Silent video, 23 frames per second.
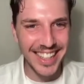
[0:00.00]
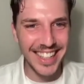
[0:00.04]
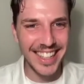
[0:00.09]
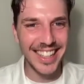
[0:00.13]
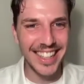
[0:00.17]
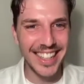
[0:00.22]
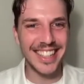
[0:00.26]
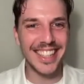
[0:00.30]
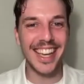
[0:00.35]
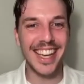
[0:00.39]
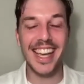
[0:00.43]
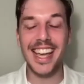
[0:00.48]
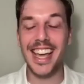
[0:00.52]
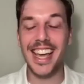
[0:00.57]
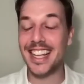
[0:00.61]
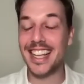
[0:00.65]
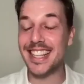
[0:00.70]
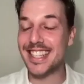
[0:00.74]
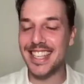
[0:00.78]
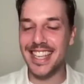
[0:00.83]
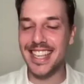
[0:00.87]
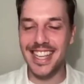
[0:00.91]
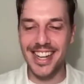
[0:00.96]
Yeah,
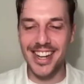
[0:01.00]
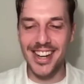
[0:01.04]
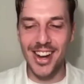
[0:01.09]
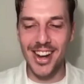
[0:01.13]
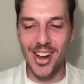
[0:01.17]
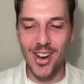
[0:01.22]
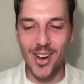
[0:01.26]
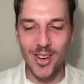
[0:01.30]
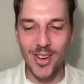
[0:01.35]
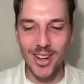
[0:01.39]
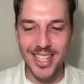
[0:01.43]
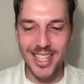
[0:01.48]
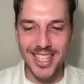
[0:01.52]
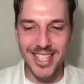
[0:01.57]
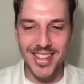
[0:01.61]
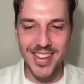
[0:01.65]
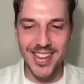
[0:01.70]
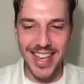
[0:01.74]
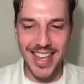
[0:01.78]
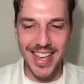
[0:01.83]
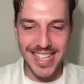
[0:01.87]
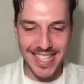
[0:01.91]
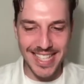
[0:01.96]
it's not always so
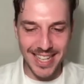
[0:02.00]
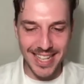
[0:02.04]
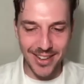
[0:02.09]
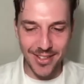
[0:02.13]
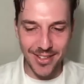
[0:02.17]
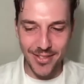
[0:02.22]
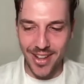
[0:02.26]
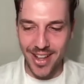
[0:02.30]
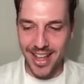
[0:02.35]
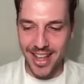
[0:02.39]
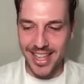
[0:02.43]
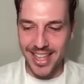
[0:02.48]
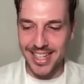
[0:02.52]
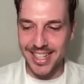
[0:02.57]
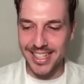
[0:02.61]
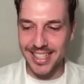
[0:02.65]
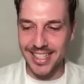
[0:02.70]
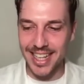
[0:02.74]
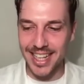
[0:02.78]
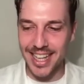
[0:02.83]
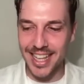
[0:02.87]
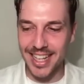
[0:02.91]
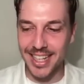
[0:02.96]
easy to find
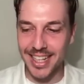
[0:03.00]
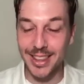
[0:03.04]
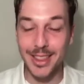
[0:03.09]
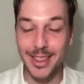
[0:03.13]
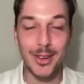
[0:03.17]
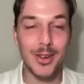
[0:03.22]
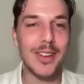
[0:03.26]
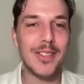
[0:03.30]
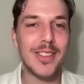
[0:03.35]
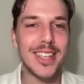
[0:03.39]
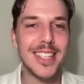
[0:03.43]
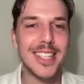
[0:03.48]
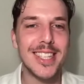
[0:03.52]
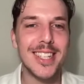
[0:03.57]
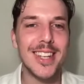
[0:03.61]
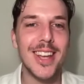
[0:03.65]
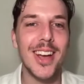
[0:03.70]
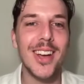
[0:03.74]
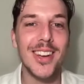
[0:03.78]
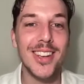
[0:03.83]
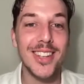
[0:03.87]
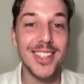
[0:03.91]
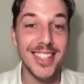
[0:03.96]
lithographic
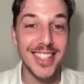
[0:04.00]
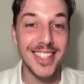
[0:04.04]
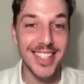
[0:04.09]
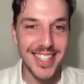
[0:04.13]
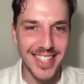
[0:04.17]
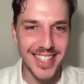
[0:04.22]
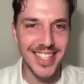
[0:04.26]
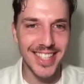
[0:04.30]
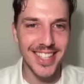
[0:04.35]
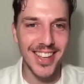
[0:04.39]
stones.